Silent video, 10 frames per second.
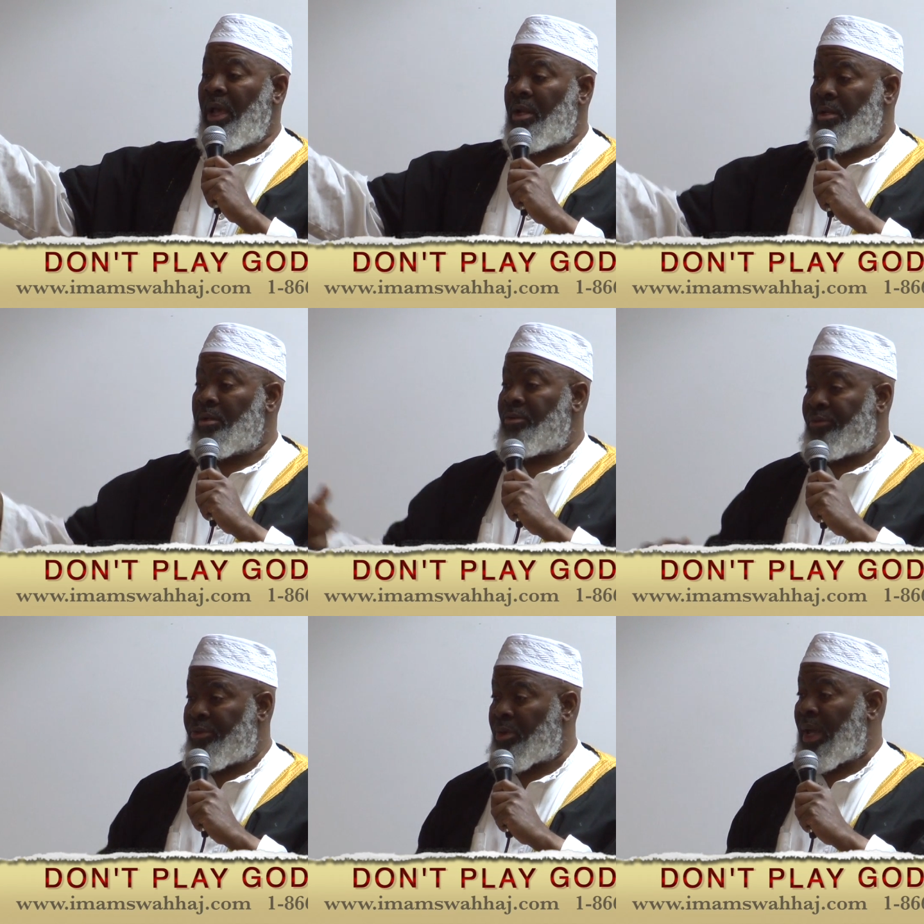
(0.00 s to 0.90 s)
And
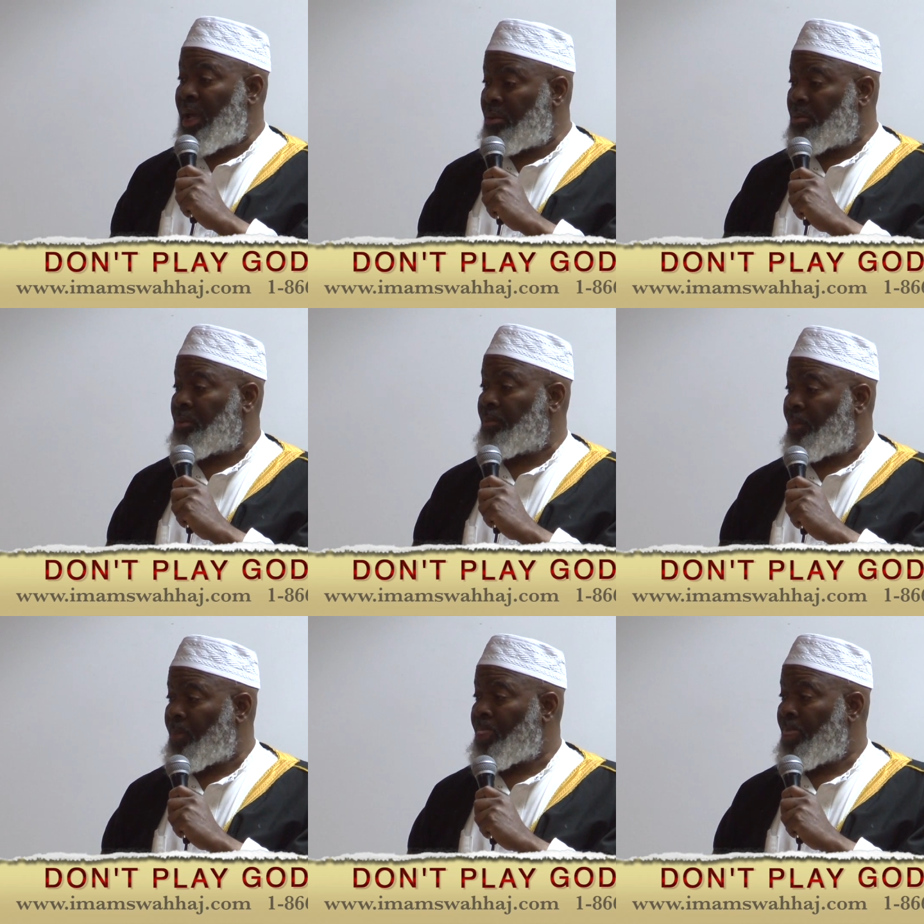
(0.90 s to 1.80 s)
Fir'aun,
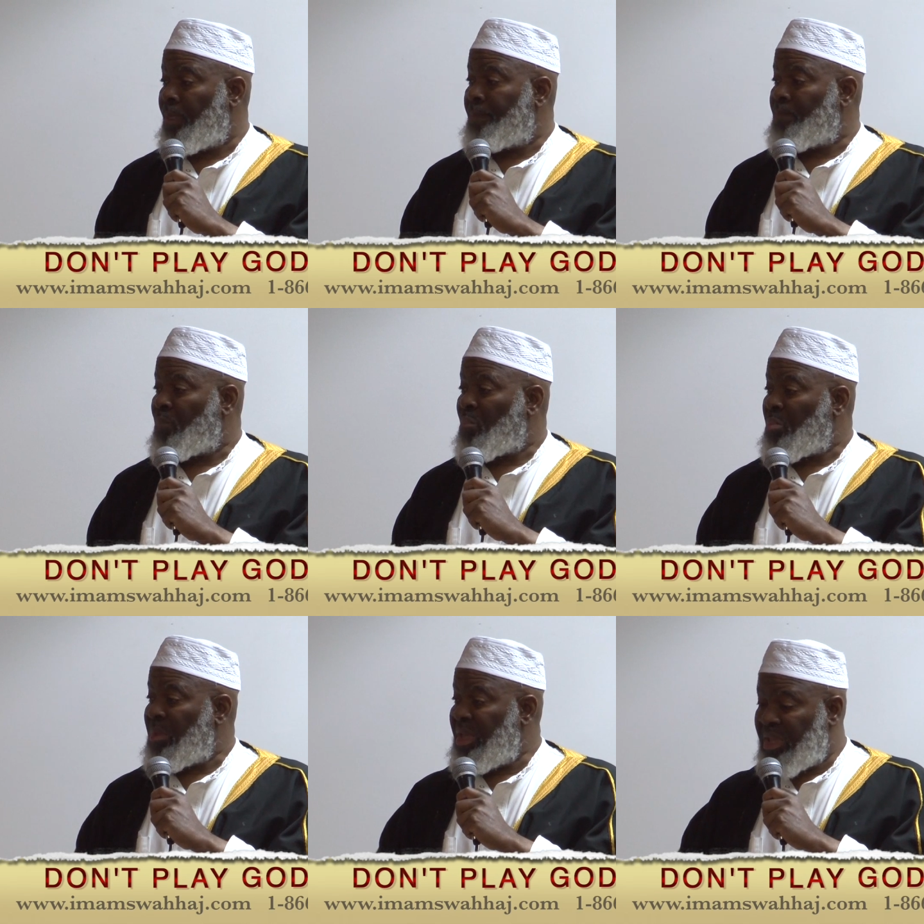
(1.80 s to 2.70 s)

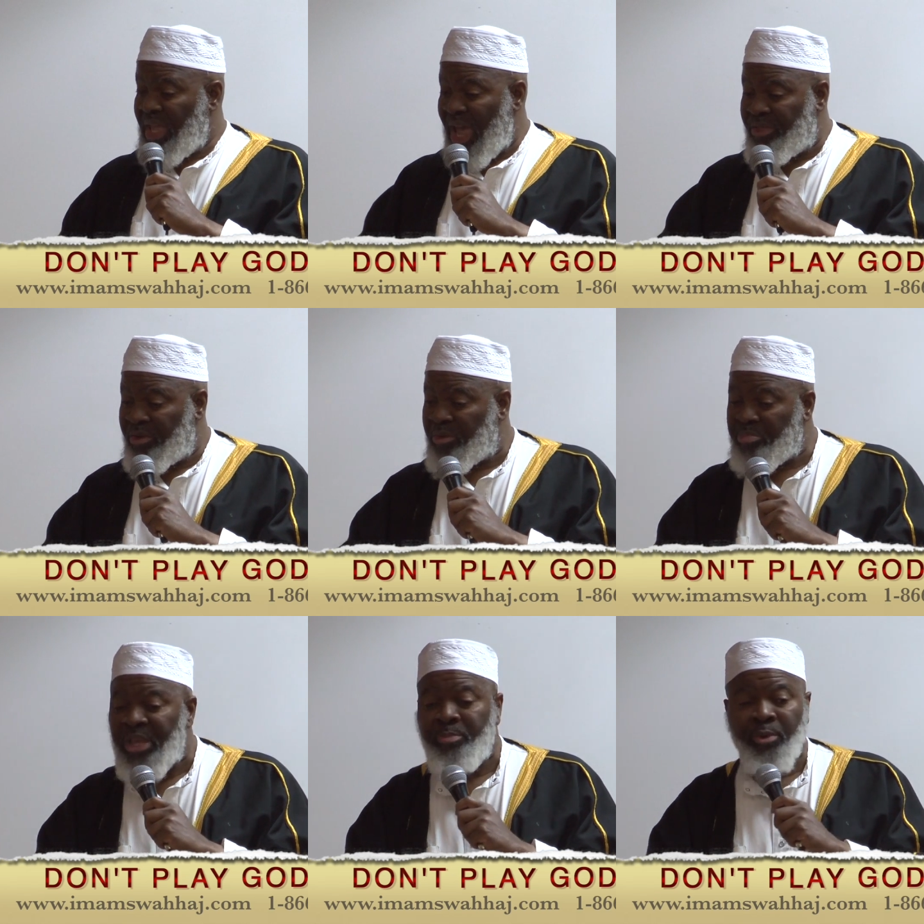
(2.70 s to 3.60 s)
he gathered
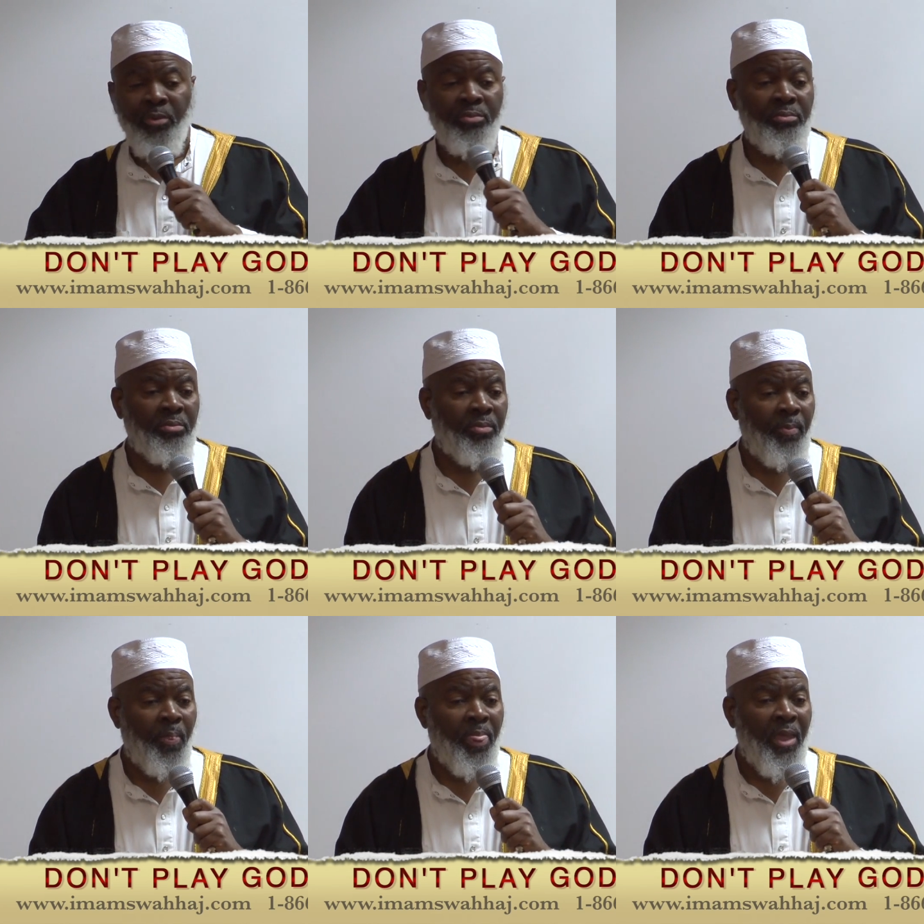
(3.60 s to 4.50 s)
the people
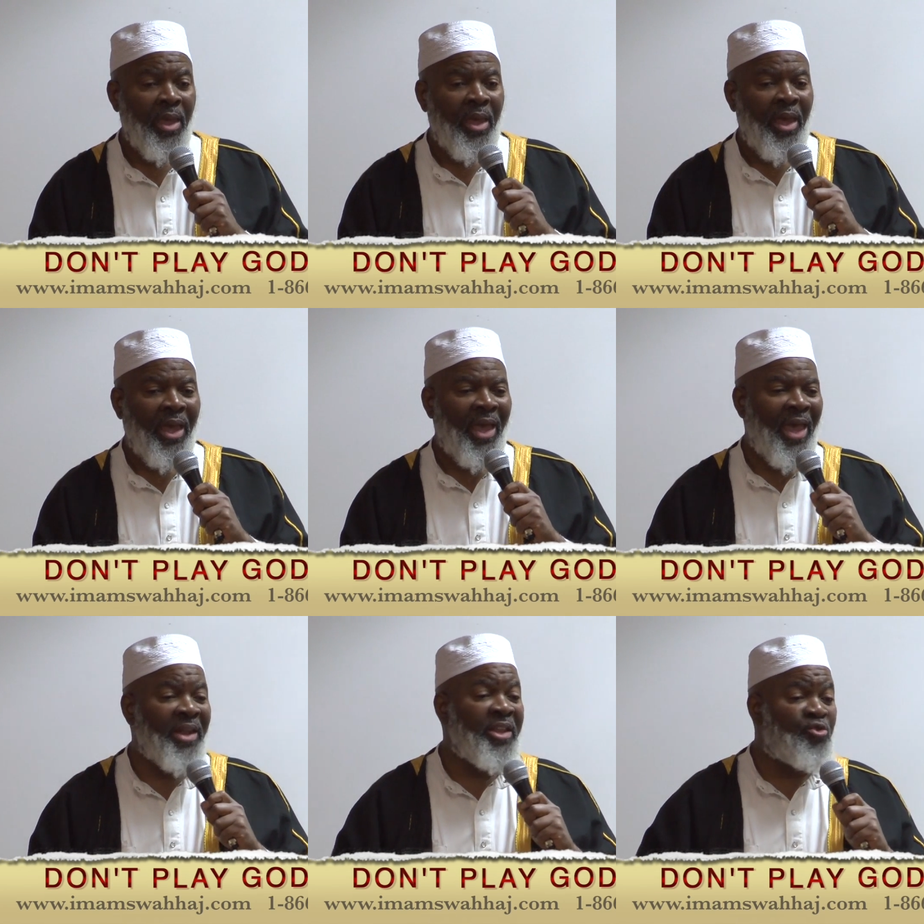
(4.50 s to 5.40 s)

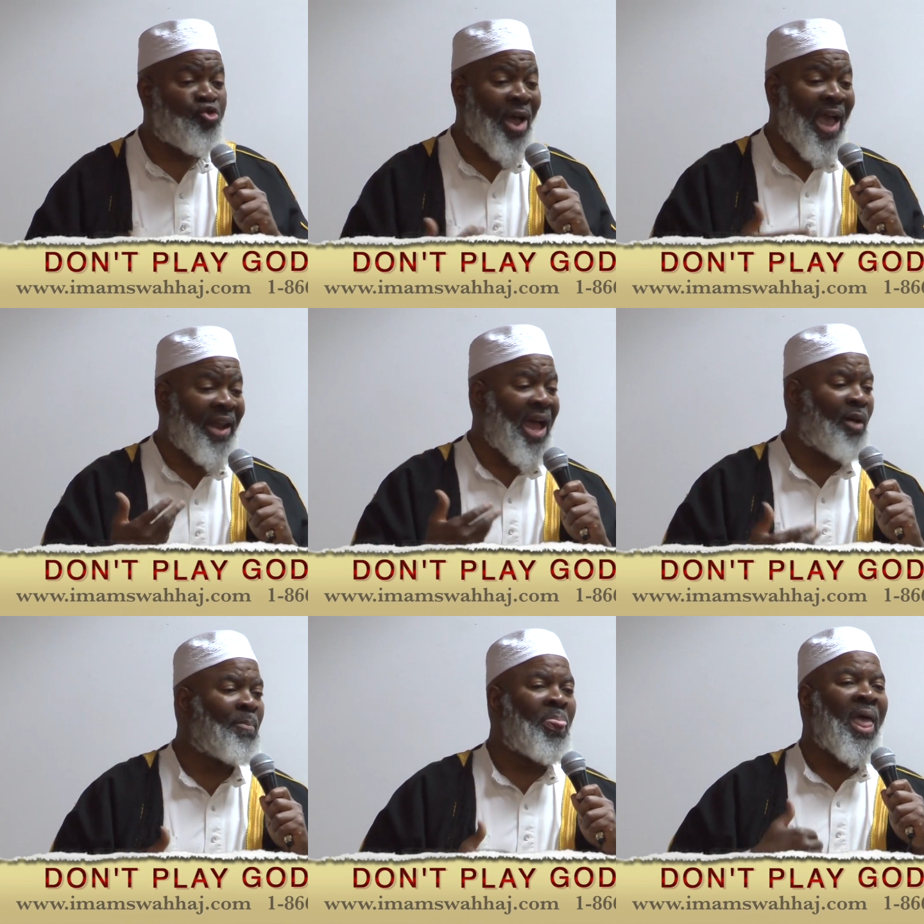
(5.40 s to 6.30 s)
and he cried
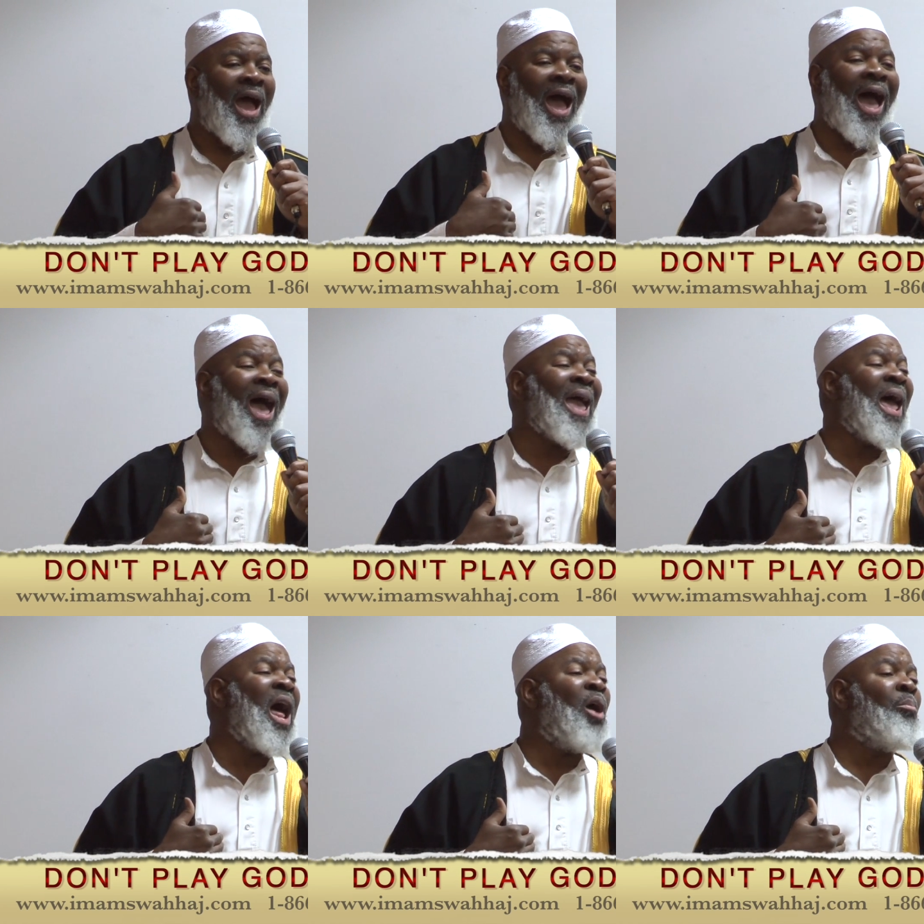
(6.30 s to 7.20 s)
out, I
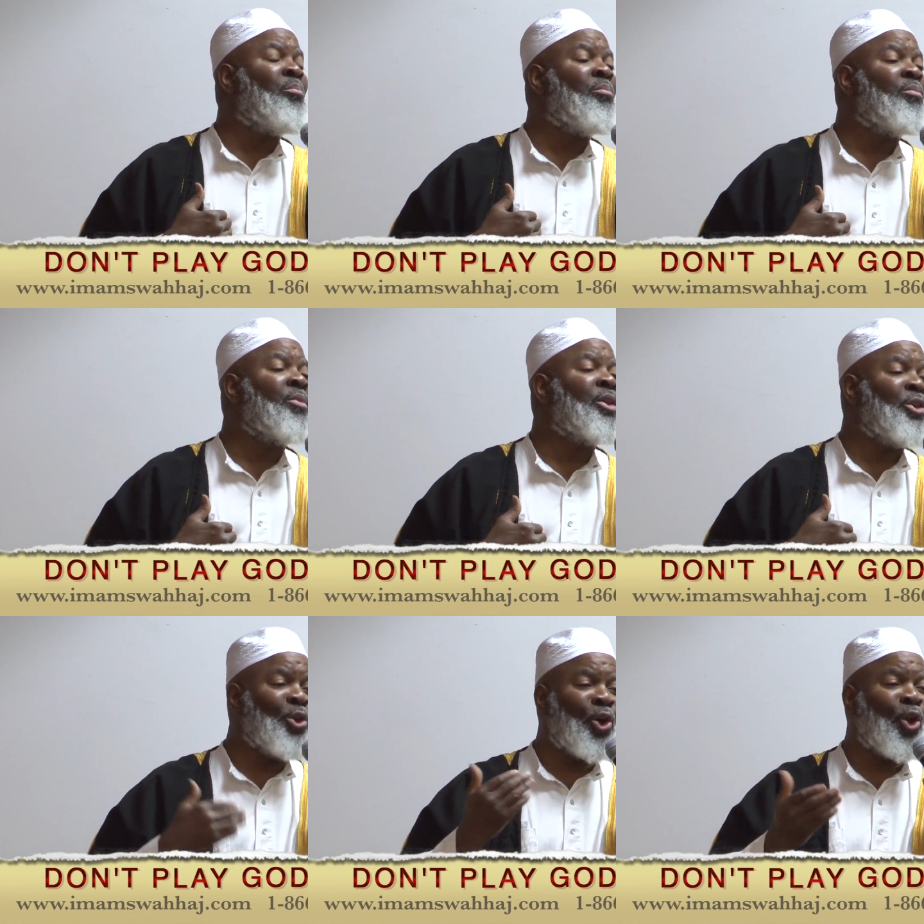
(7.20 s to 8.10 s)
am
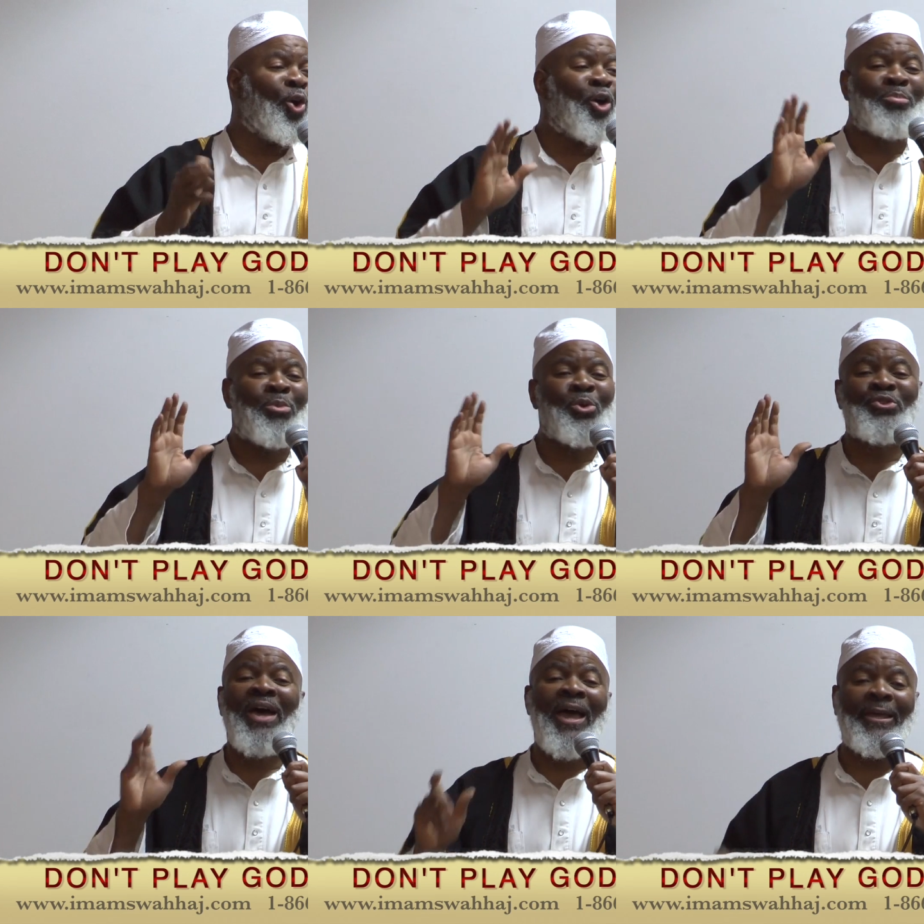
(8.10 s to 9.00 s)
your Lord
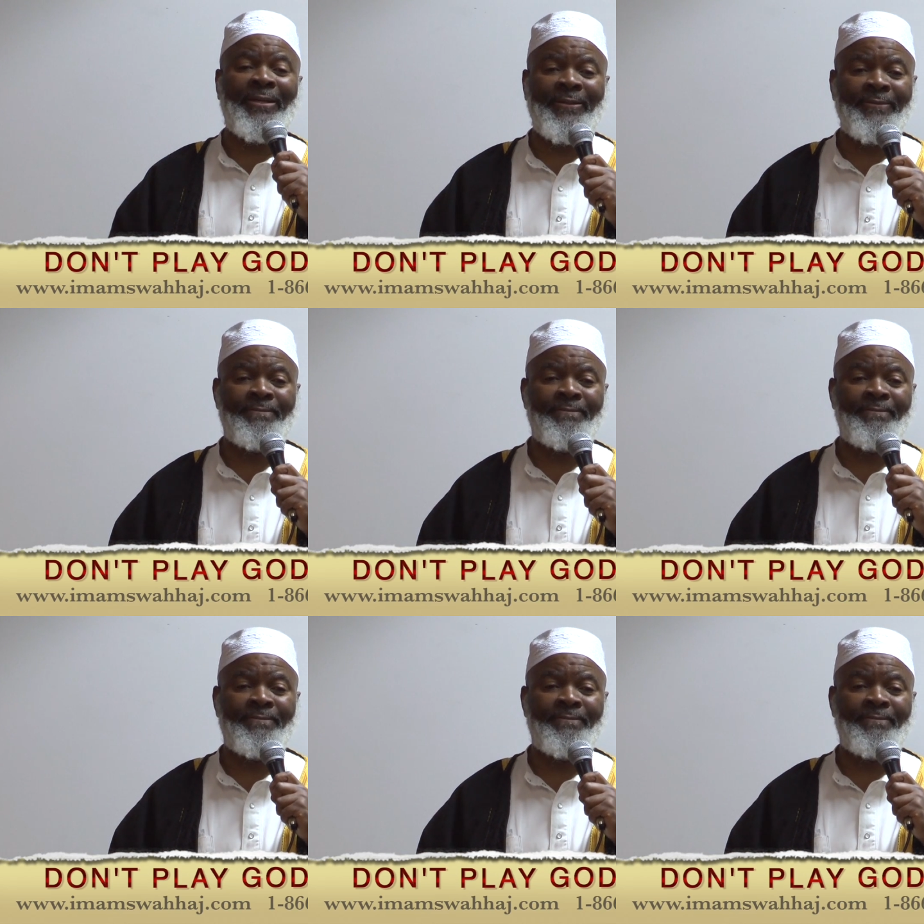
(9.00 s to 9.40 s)
Most High.